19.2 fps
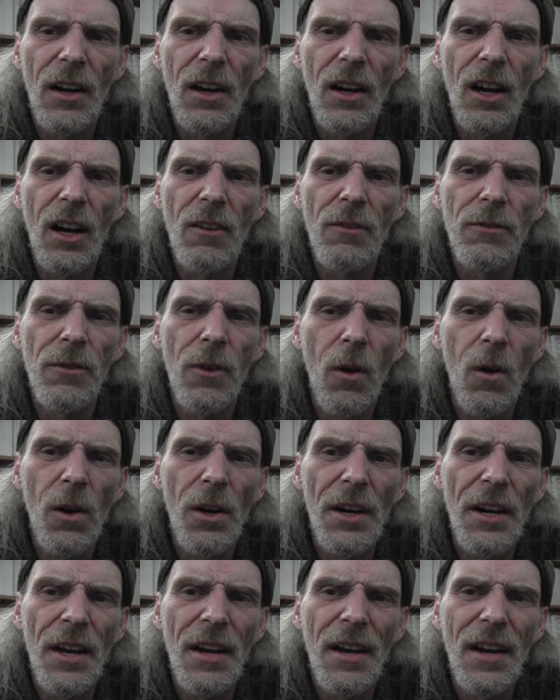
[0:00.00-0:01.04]
On
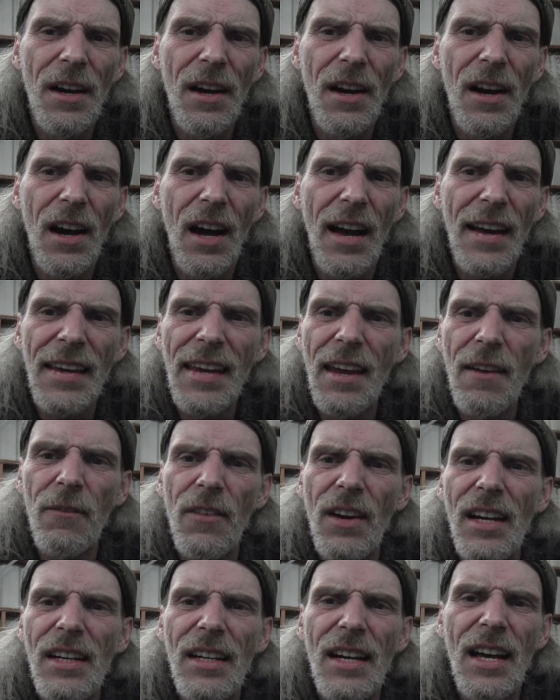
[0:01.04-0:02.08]
Ford, I can't
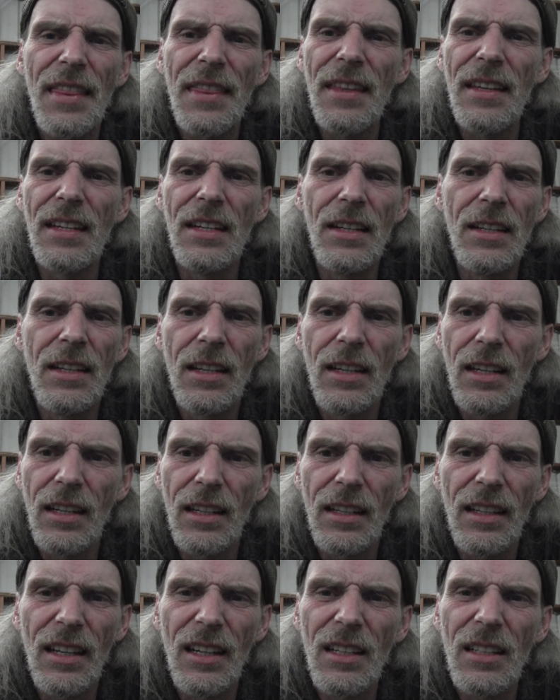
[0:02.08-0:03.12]
find nothing.
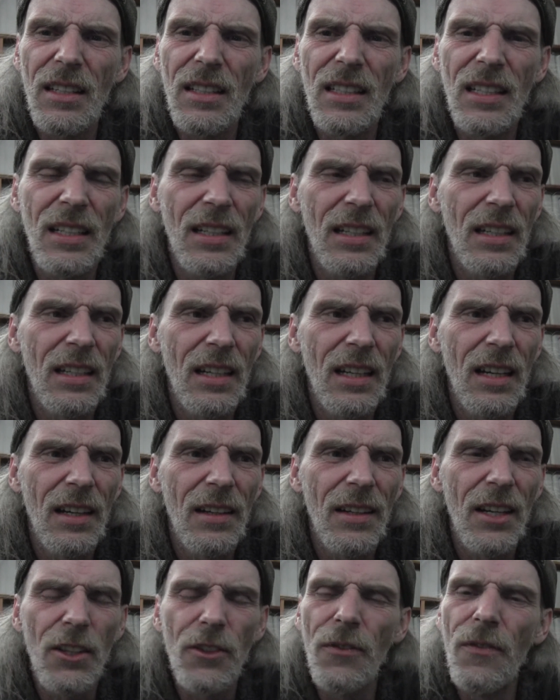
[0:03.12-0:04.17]

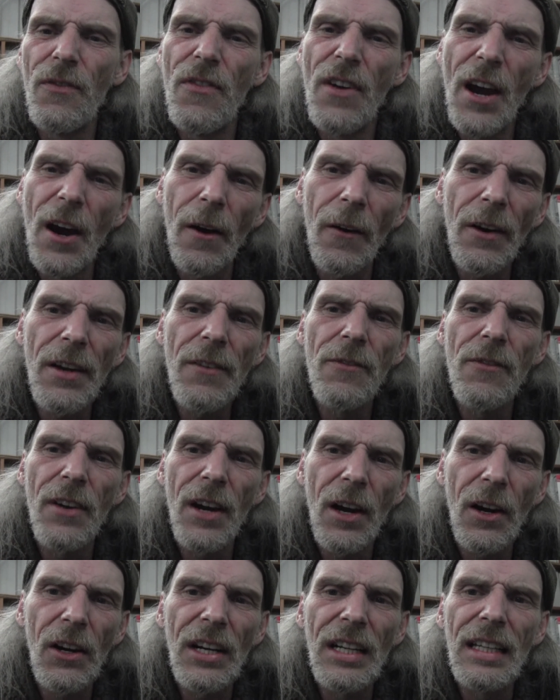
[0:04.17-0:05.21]
There's very,
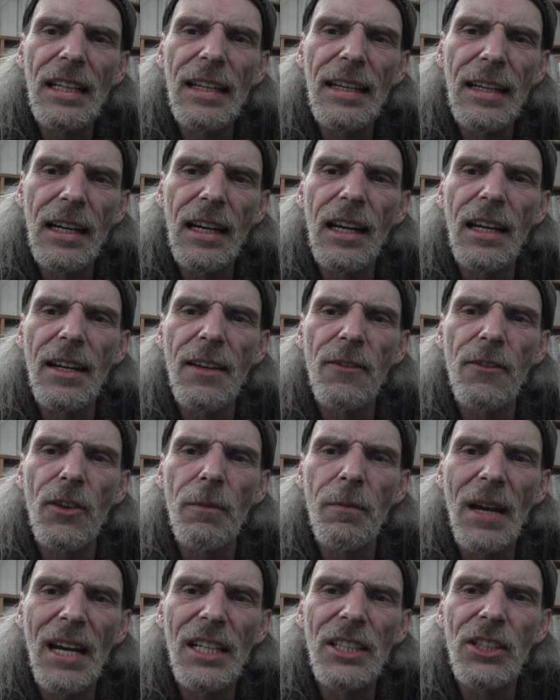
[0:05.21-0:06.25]
very little
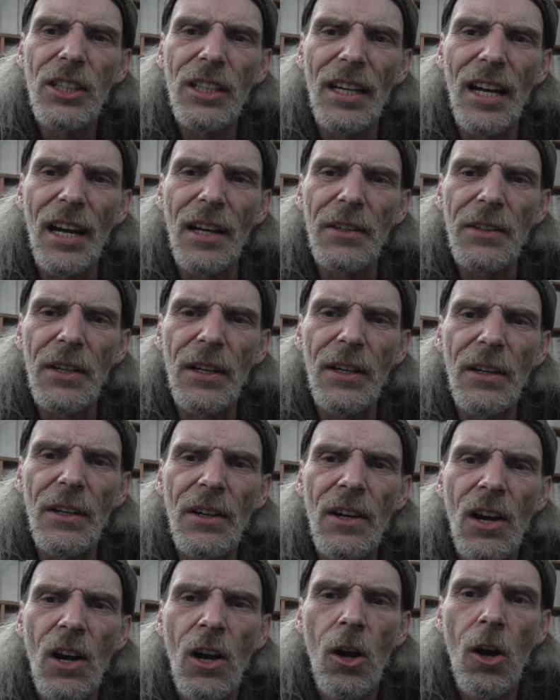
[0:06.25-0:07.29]
information out there
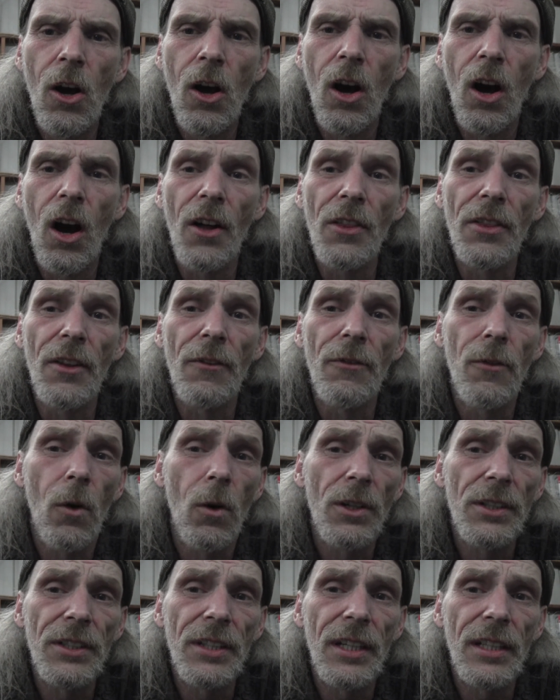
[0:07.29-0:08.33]
on the
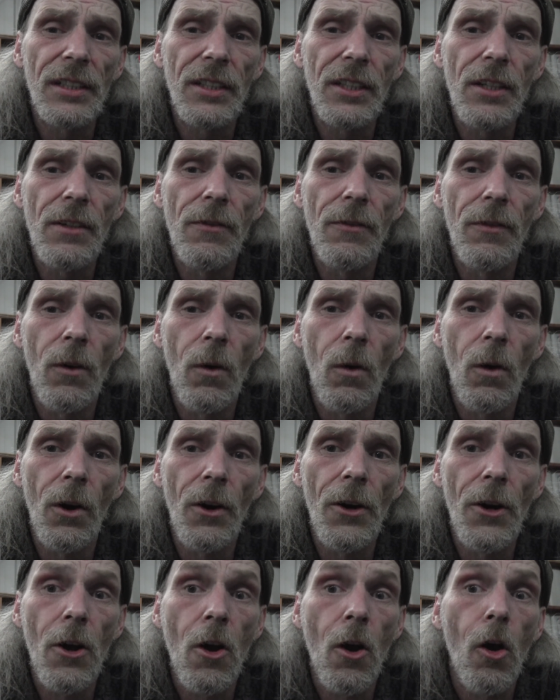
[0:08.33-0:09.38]
460
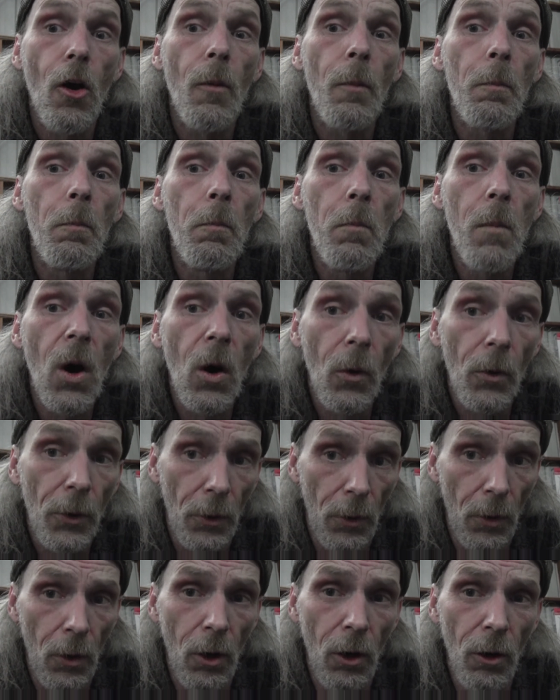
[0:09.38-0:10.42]
Ford
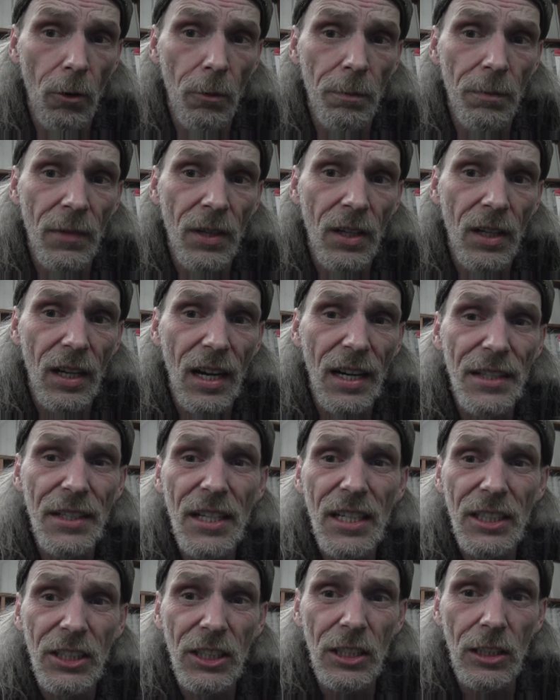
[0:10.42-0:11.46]
motorhome
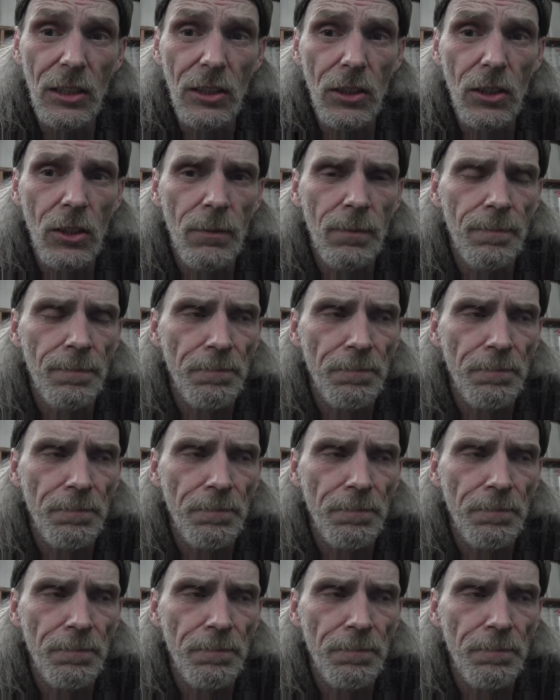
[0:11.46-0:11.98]
editions.